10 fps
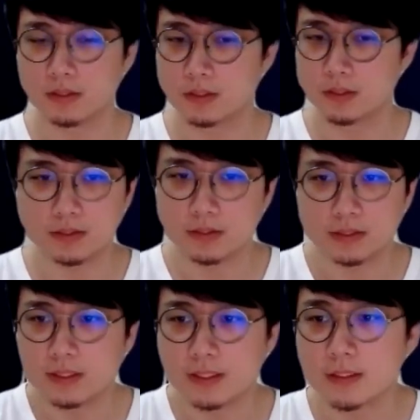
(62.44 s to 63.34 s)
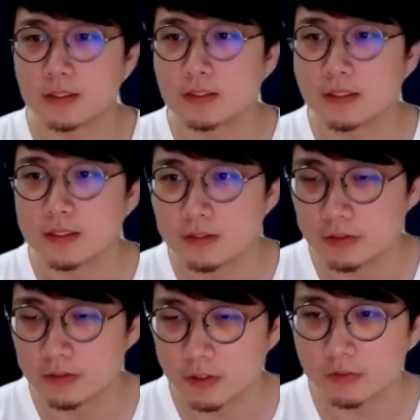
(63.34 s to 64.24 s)
is nothing.
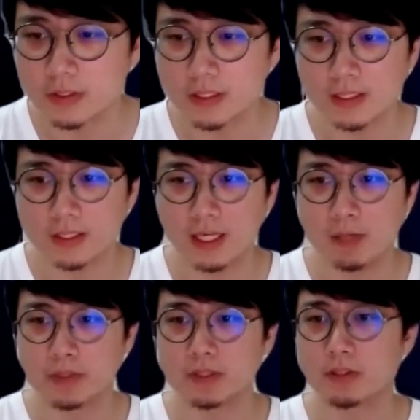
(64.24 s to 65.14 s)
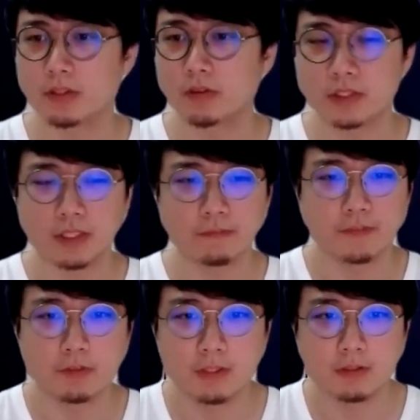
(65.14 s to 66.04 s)
It can happen only a
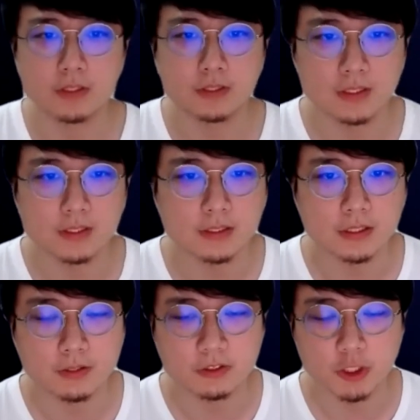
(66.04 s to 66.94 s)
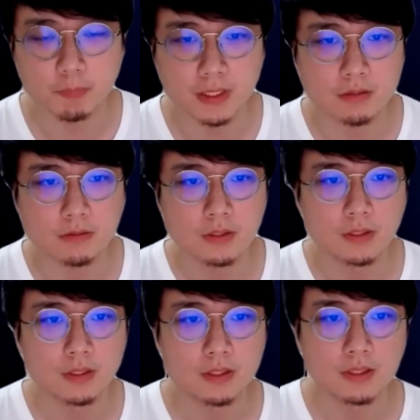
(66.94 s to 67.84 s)
few hours, and then it can drop down
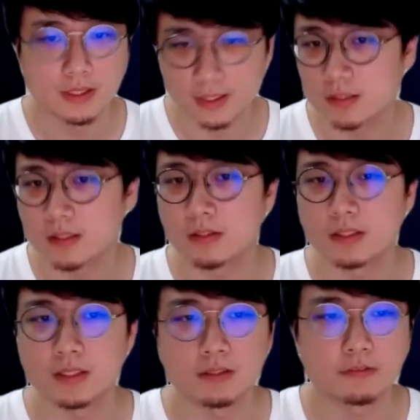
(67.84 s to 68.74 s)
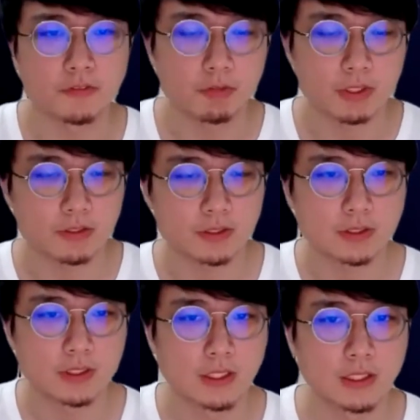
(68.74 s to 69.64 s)
again in a few hours.